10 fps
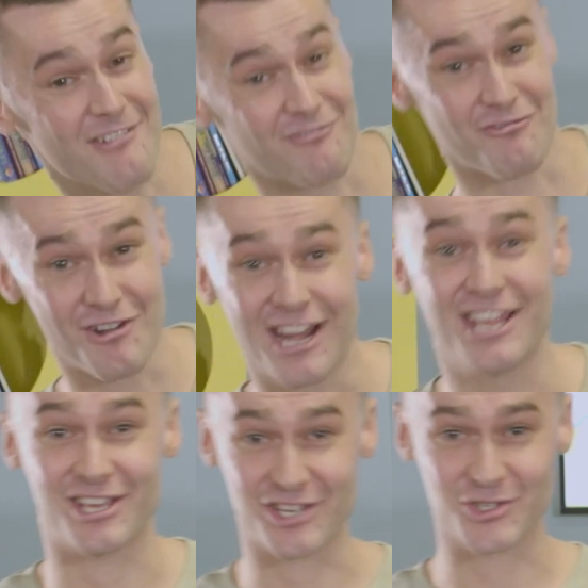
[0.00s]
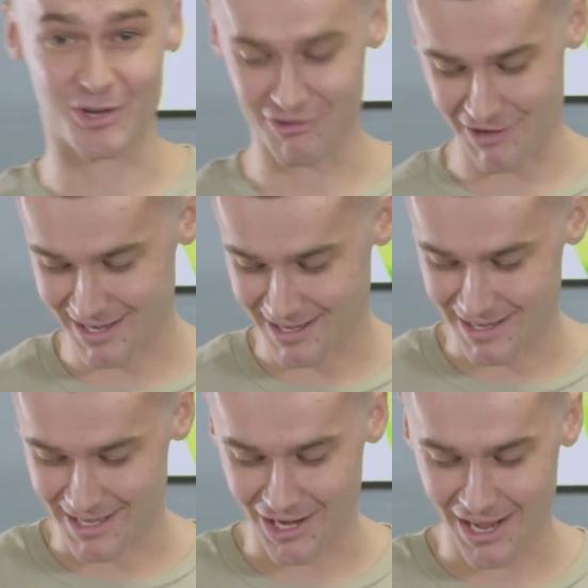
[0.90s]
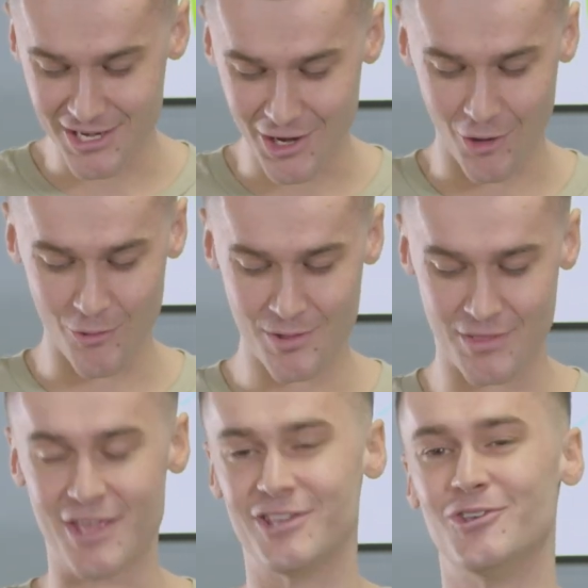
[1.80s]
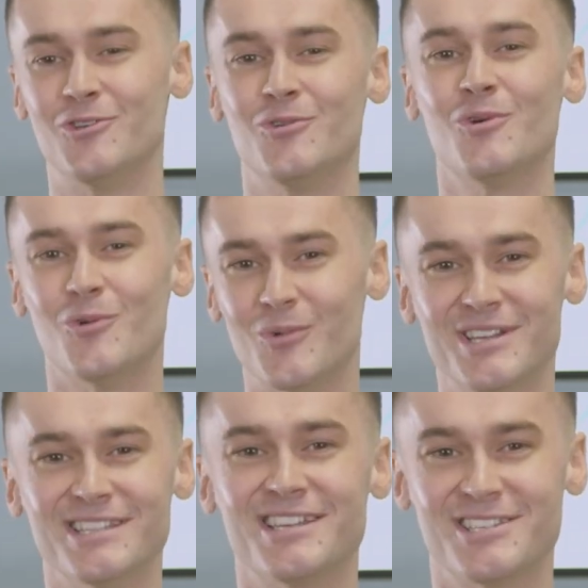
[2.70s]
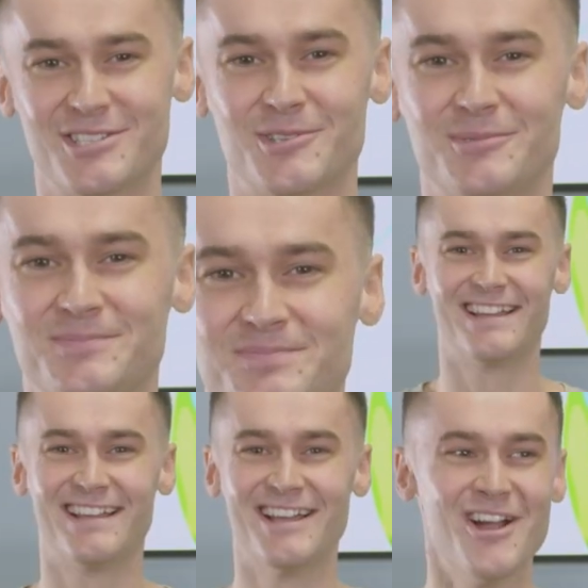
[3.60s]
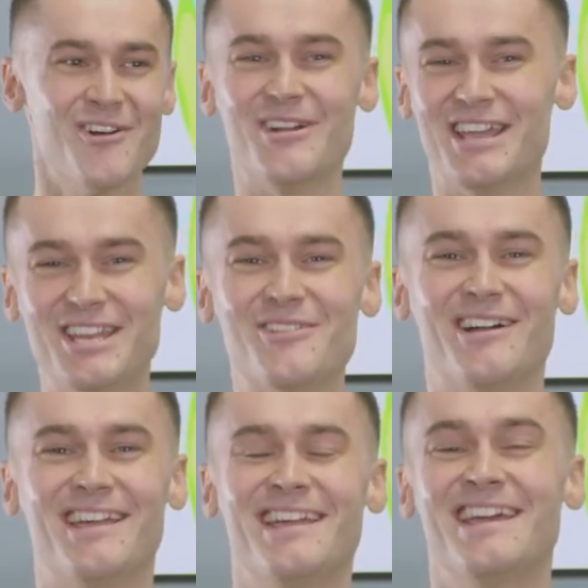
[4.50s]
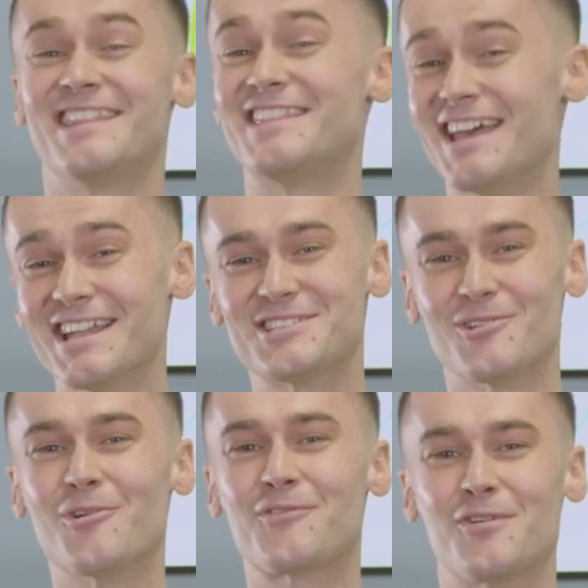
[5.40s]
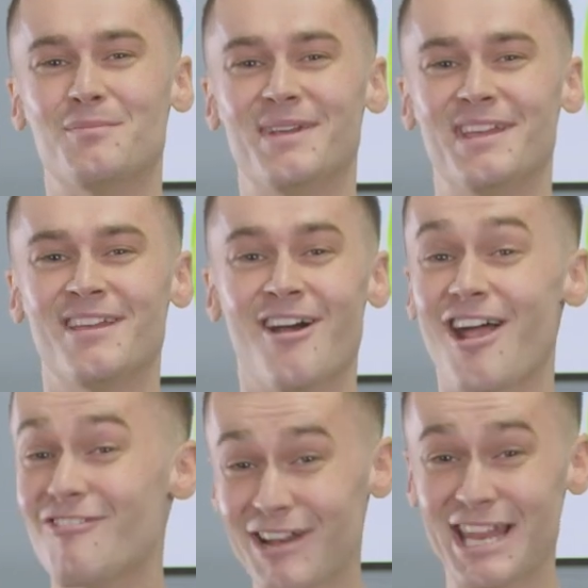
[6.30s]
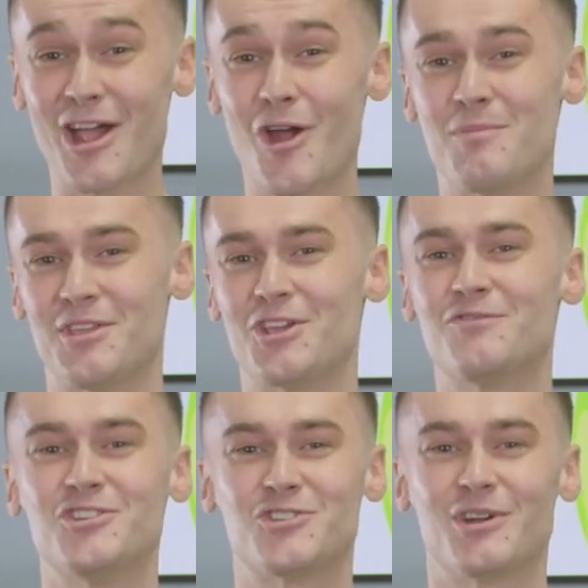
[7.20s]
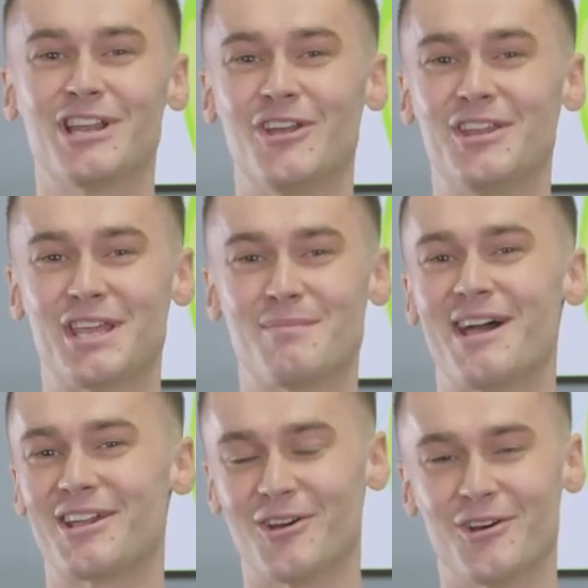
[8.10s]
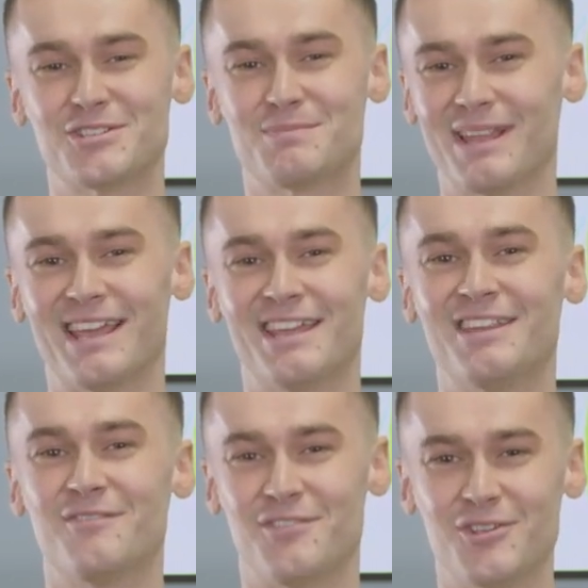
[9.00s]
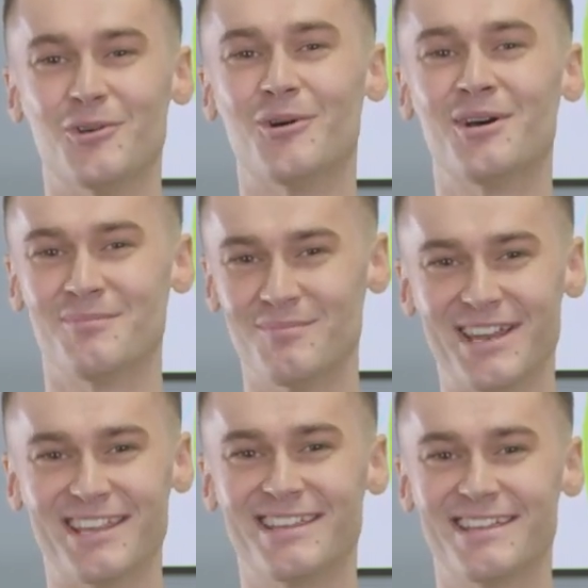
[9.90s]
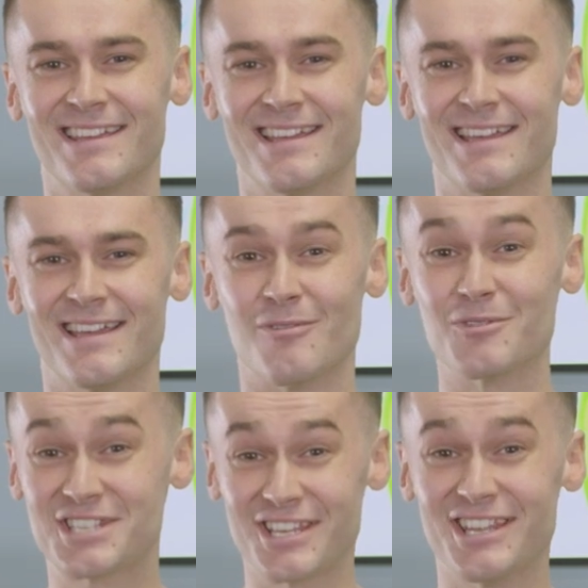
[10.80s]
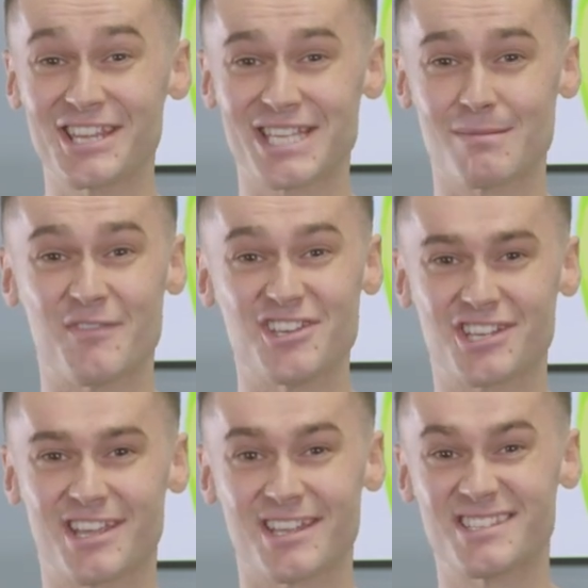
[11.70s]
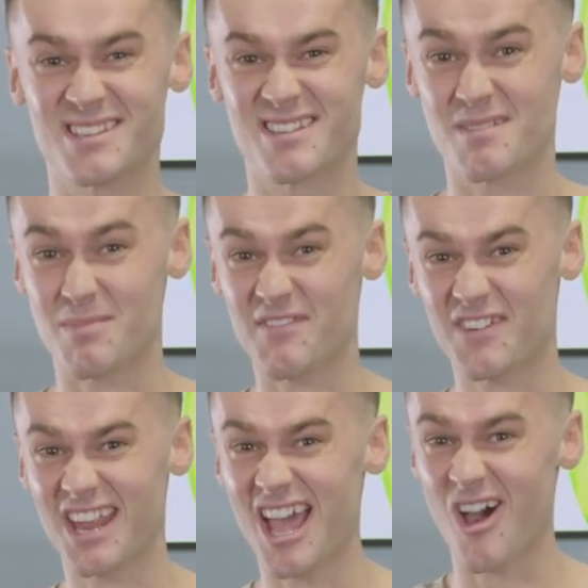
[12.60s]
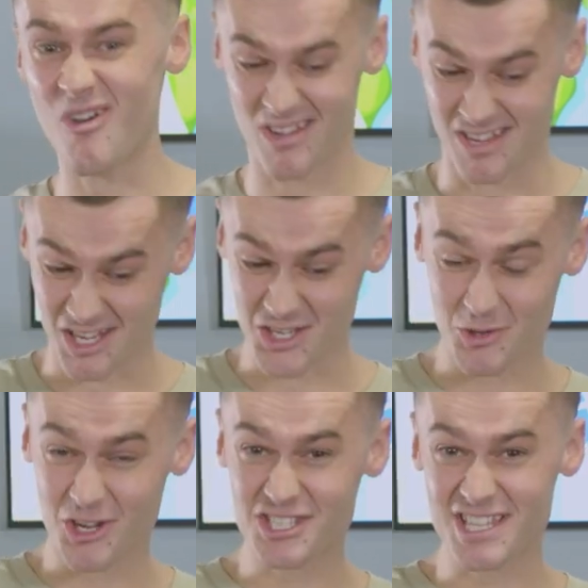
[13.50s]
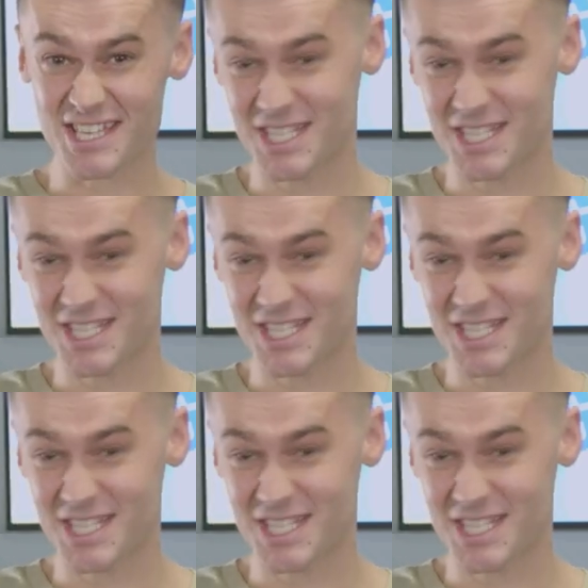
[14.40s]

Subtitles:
really enjoyed reading it, and I know that you will too. Well, anyway, that's all from me. I really hope that you've enjoyed learning about God's plan for your money. We'll see you next time, Adventure Kids. But for now, enjoy using that